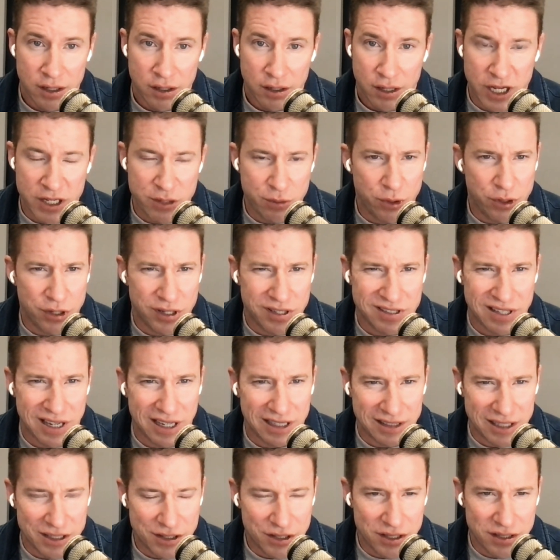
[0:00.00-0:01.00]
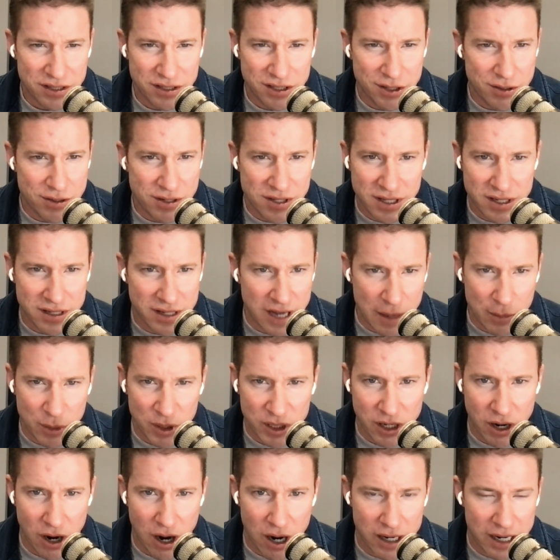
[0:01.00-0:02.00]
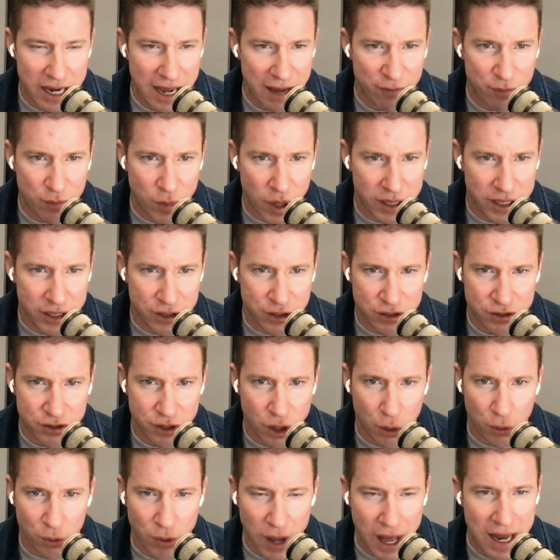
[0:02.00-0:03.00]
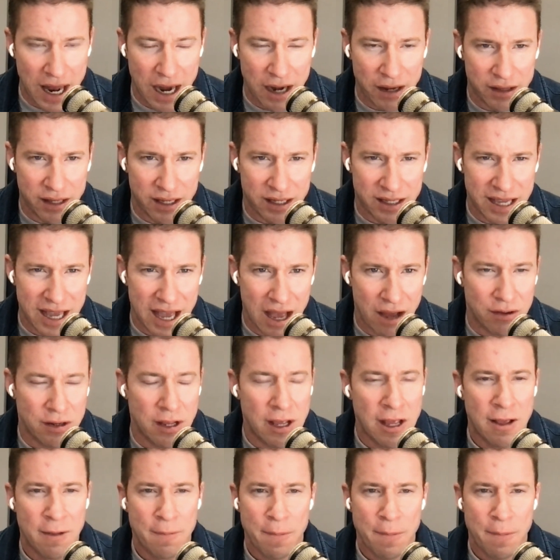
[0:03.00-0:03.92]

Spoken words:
because we were just like, let's just use the debit card and have money just go right out of the account.